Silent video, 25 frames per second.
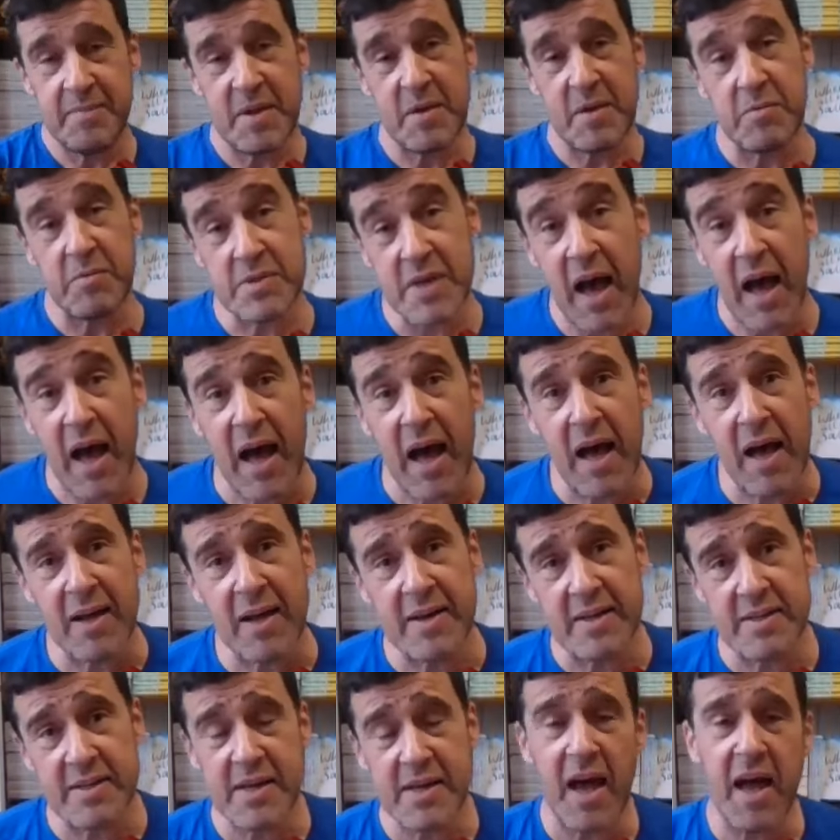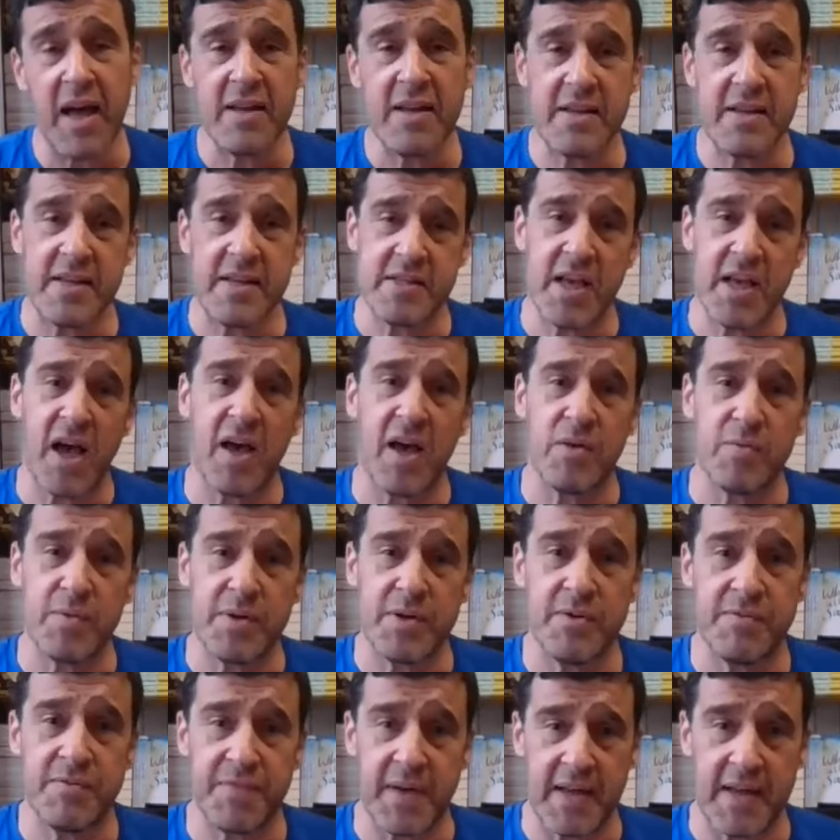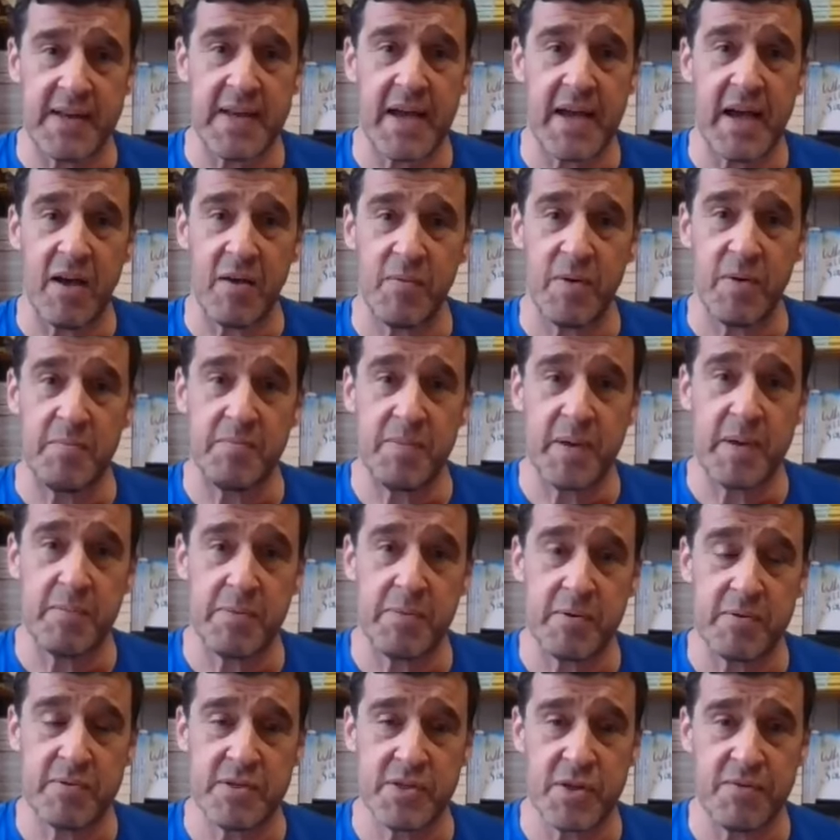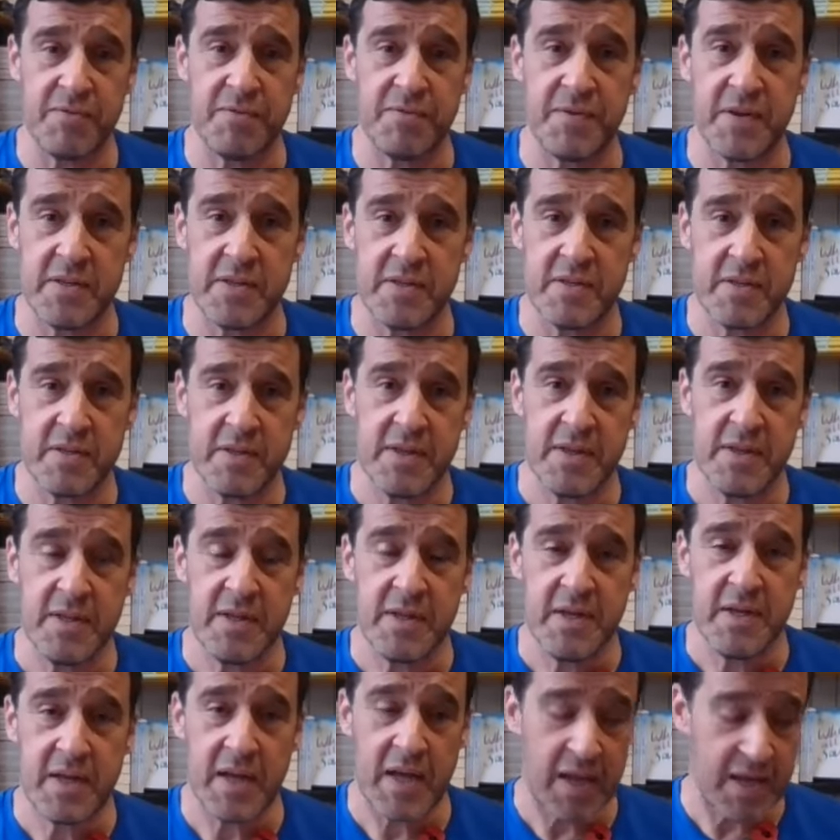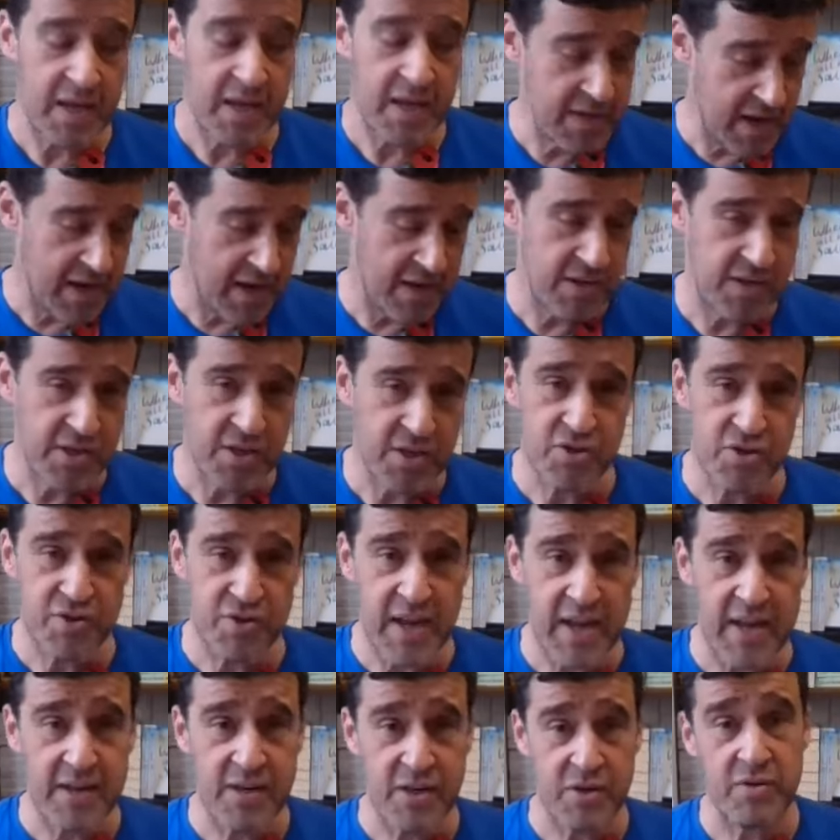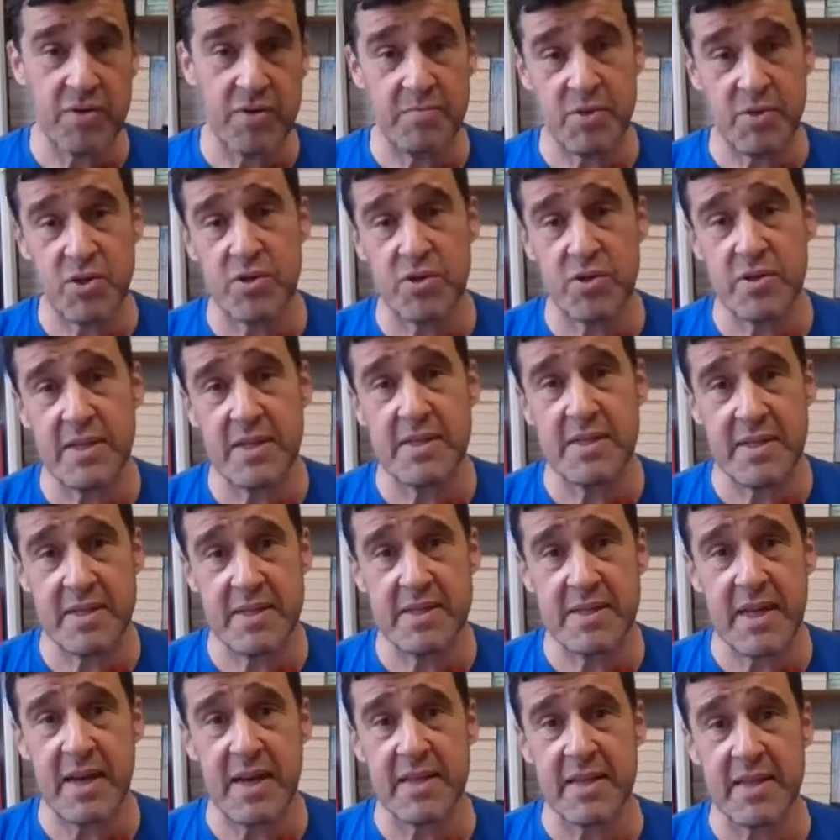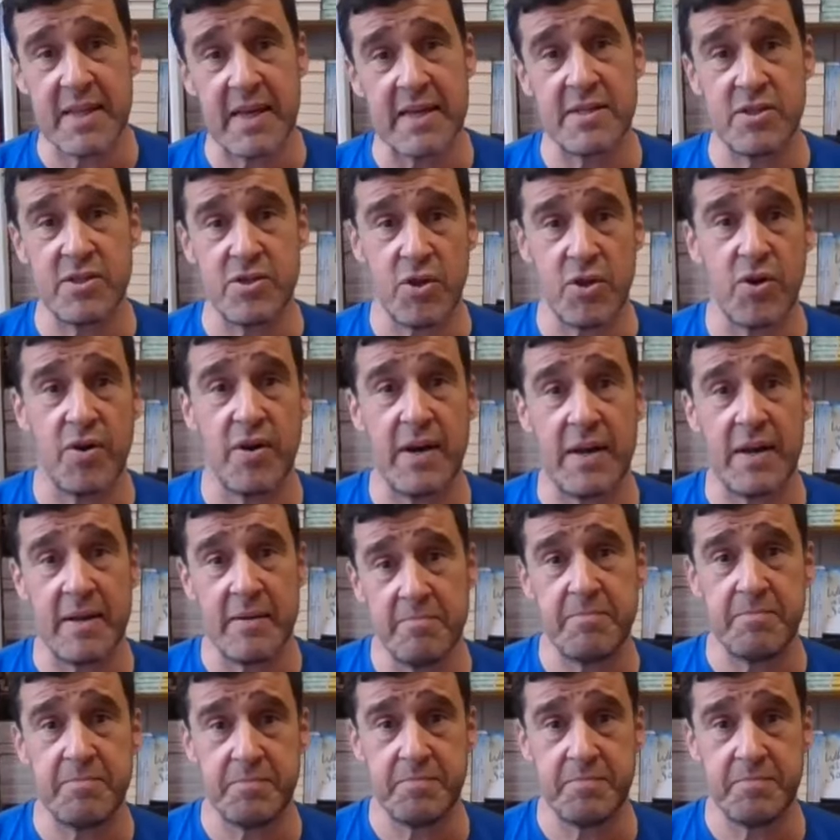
it was hard. It's hard when you find out when people have suffered and try and do them justice in telling their story.